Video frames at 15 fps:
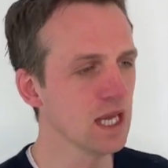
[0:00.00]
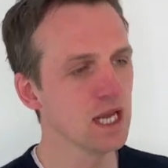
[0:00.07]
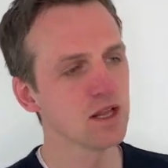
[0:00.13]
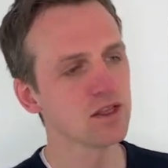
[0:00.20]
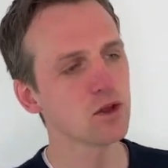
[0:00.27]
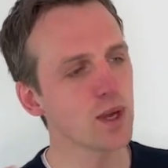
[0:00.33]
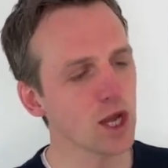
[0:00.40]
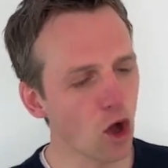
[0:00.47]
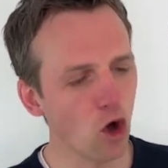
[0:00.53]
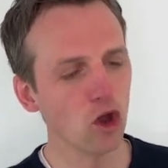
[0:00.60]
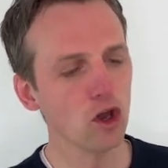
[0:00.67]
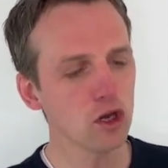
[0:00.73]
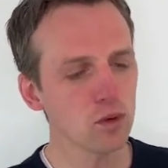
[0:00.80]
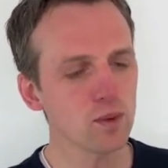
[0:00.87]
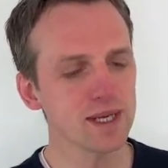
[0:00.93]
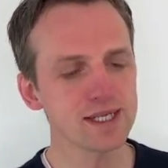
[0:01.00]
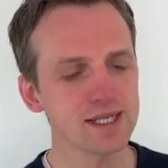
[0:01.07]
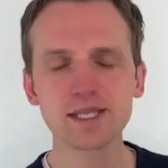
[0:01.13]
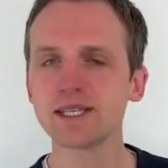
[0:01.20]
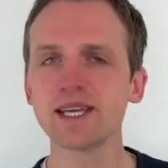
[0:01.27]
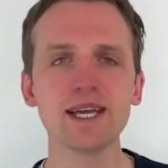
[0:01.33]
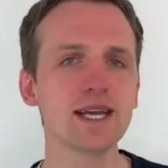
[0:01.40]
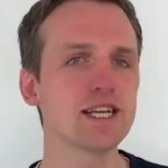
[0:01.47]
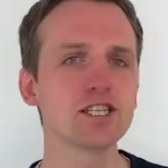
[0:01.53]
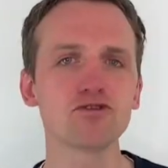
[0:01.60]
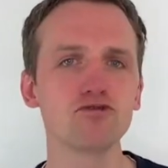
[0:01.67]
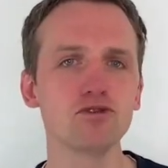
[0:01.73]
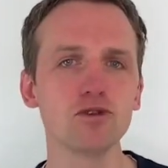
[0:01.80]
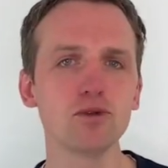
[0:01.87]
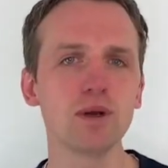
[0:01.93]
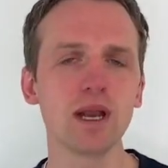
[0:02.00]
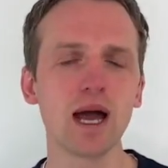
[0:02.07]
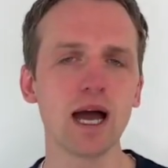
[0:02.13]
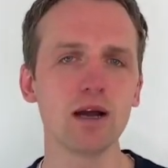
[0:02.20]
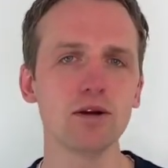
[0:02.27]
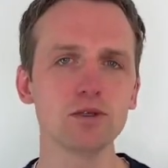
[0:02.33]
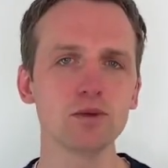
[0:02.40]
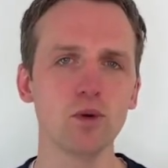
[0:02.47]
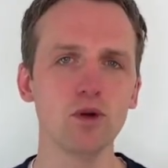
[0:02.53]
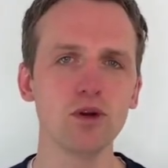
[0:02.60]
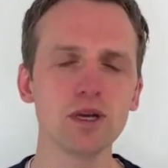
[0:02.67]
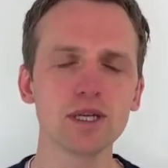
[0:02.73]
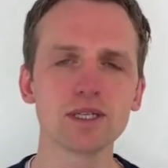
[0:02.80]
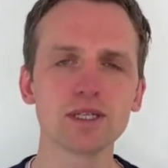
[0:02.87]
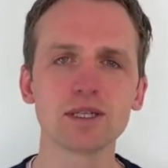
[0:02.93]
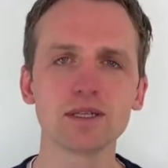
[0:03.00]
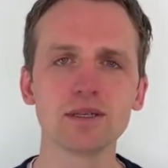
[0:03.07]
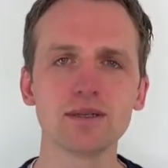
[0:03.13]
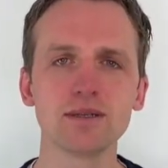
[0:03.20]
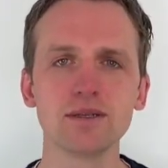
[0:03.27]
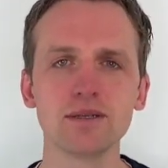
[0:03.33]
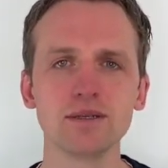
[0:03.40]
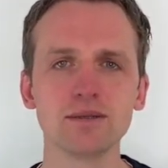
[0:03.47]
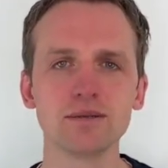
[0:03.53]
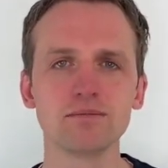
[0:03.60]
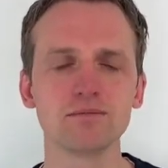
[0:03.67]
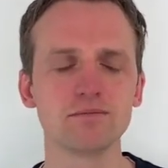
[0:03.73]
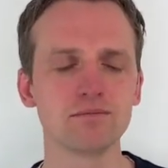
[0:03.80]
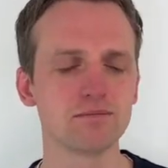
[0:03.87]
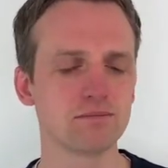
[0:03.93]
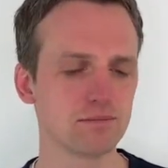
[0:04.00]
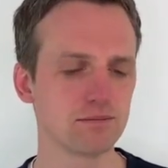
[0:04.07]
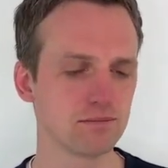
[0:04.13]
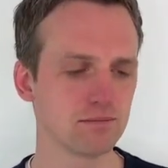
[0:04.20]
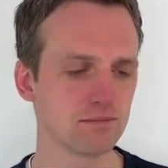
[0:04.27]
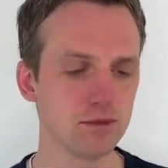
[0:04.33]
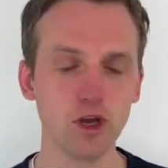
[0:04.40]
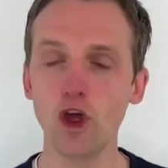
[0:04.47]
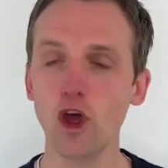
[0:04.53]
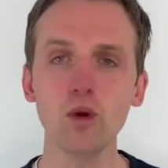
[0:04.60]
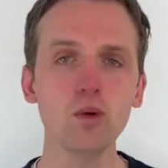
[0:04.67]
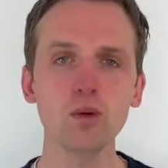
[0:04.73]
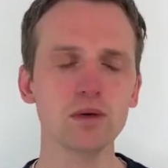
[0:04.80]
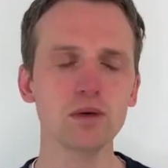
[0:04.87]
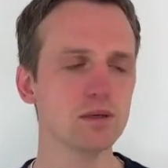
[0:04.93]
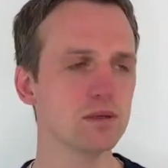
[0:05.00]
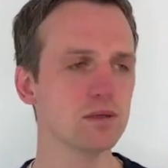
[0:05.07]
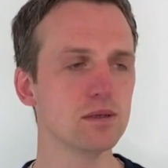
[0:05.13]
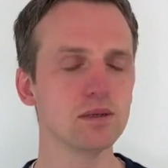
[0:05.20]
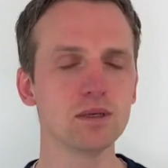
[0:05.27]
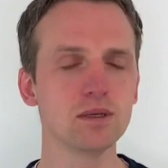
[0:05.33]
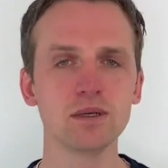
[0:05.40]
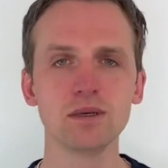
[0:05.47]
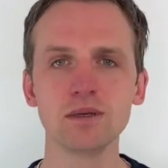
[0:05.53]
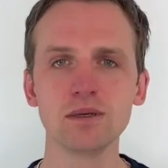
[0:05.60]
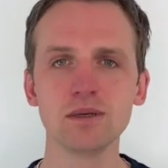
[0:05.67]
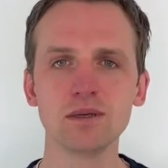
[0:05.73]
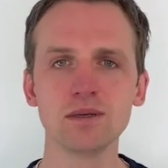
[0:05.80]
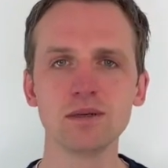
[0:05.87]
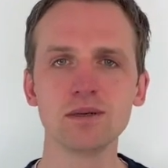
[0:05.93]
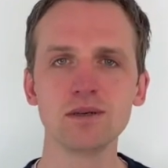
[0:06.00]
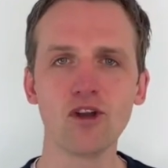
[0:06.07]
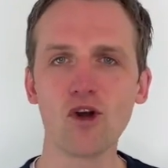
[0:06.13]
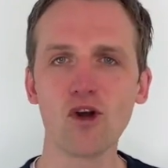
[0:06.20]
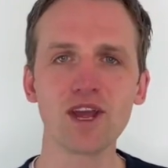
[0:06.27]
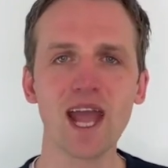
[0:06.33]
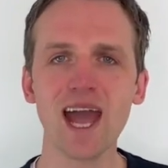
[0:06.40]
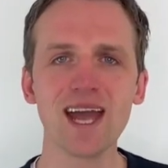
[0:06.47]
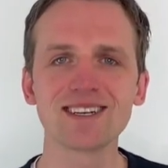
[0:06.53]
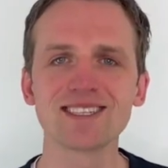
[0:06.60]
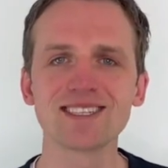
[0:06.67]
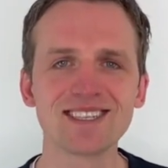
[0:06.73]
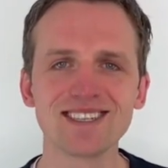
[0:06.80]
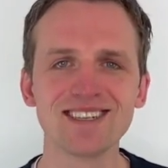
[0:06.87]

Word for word: that we always see his rule outworked? No, not yet.